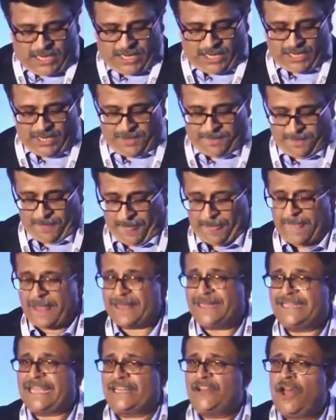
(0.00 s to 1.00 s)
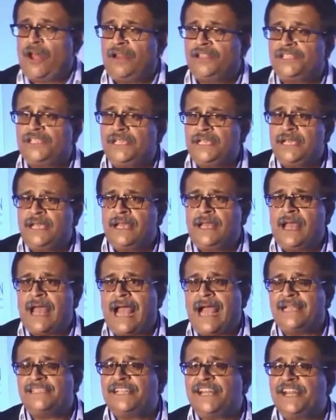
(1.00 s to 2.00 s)
Uh, technology
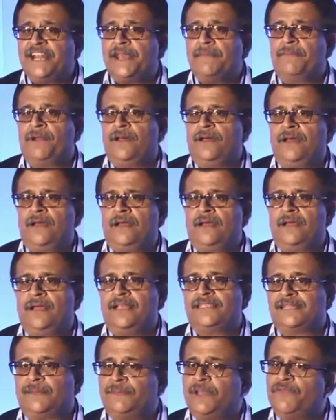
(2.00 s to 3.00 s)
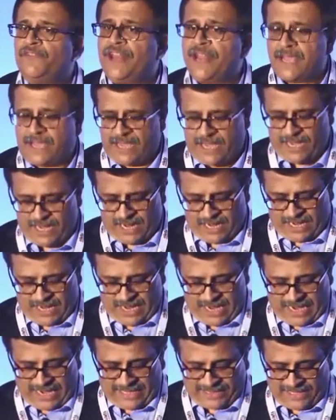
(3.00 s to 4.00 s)
as an enabler is something very key
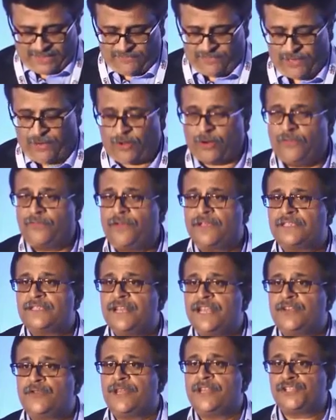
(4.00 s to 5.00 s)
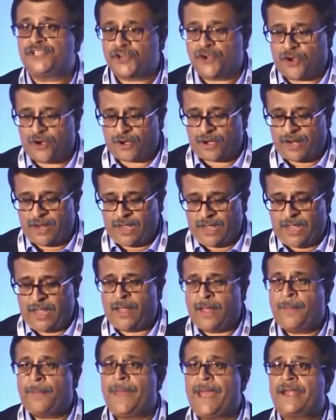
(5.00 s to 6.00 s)
and I think we all of us need to ensure
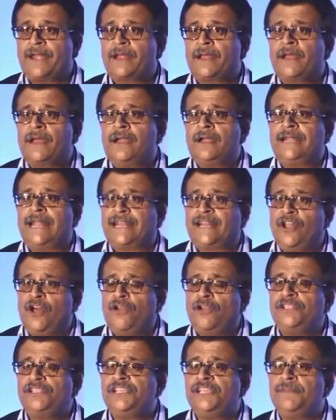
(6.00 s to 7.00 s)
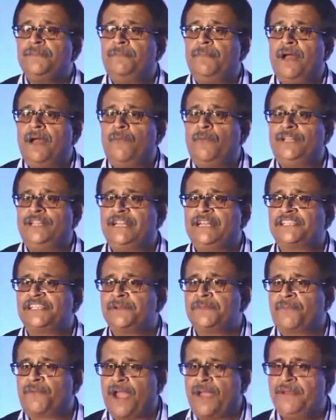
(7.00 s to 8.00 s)
that technology, whether it's
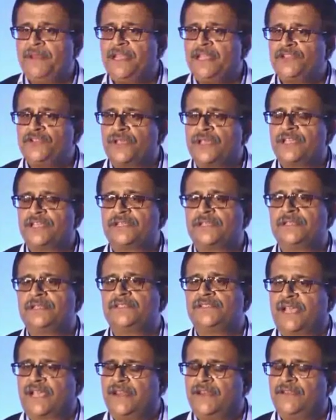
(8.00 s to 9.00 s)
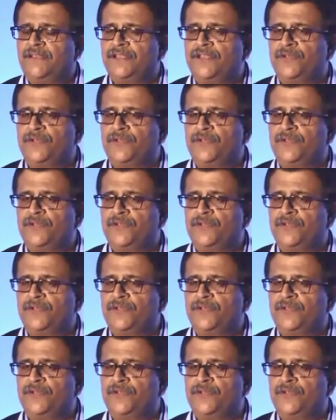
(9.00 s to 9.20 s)
in primary education, secondary